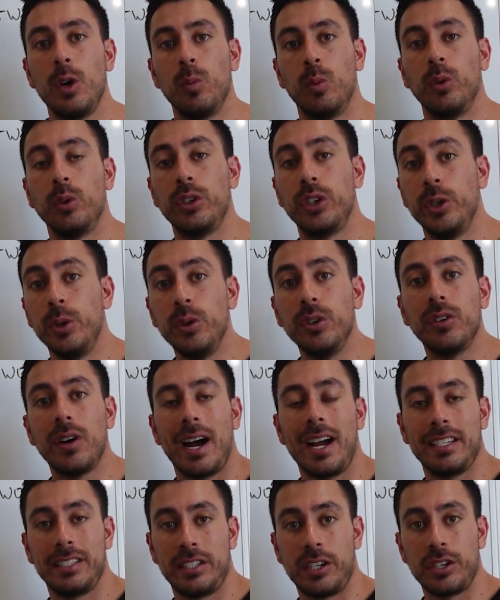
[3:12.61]
will
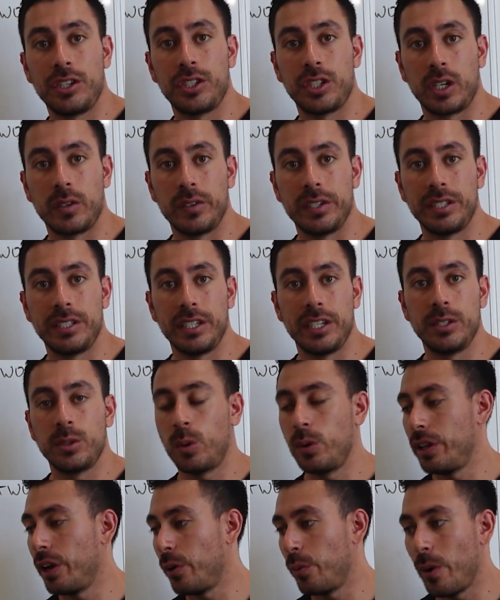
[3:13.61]
utilize their services
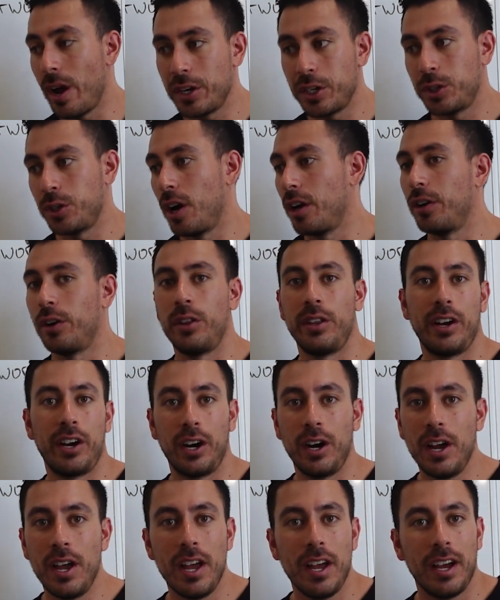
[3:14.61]
or their restaurant or
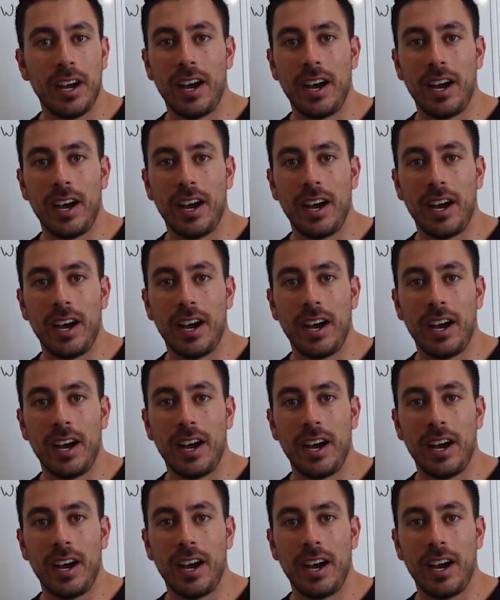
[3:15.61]
their